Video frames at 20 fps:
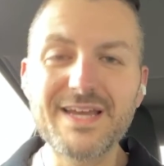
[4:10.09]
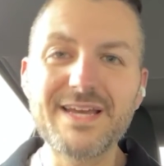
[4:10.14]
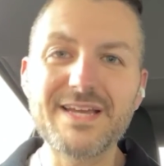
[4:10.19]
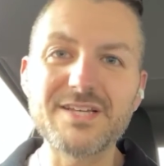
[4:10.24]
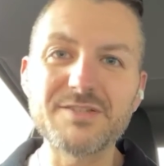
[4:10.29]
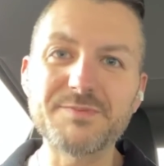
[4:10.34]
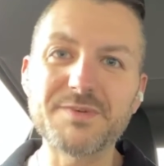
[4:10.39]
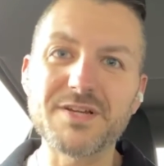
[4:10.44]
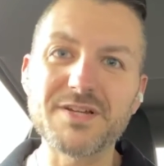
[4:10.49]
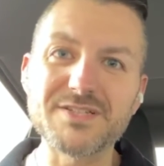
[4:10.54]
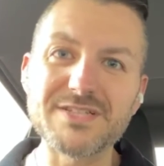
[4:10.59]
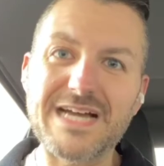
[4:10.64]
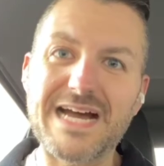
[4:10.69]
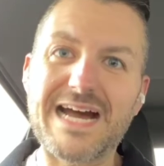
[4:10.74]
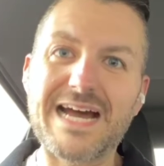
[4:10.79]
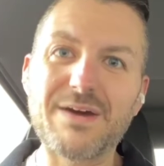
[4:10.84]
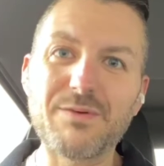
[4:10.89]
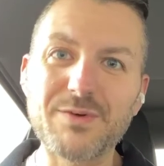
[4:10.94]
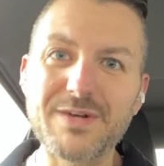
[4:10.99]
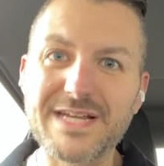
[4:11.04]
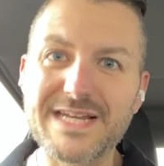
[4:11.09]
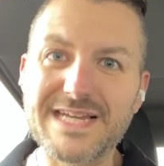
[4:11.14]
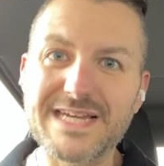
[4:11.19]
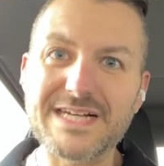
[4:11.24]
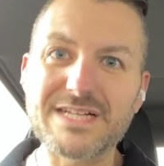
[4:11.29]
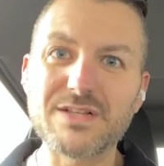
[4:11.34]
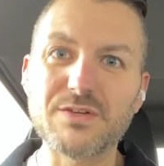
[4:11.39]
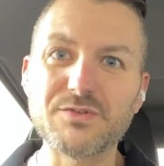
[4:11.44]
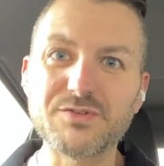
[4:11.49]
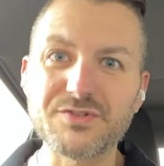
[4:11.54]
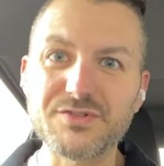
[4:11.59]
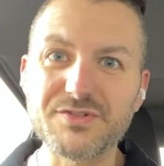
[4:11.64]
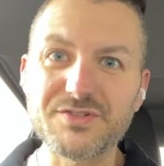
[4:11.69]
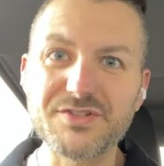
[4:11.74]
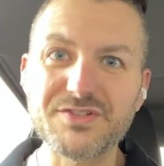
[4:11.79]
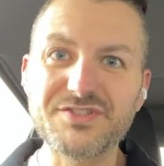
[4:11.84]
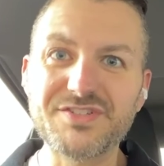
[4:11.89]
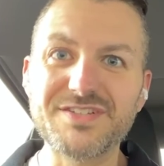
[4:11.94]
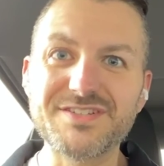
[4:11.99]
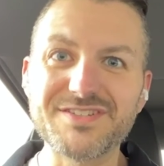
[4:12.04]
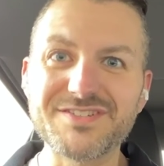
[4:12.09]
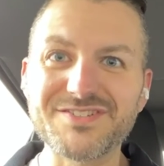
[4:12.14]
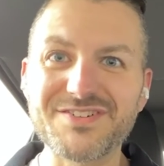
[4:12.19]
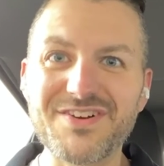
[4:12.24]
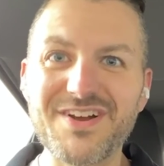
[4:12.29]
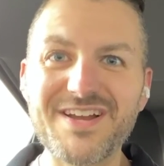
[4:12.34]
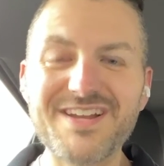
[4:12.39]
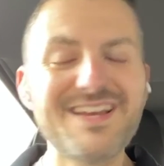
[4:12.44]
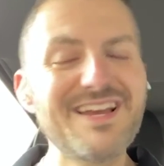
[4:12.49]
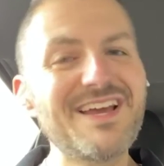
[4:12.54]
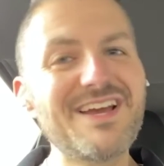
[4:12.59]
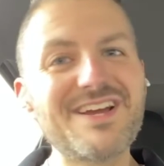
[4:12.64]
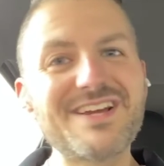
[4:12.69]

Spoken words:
is because I want to get closer to Jesus. All right?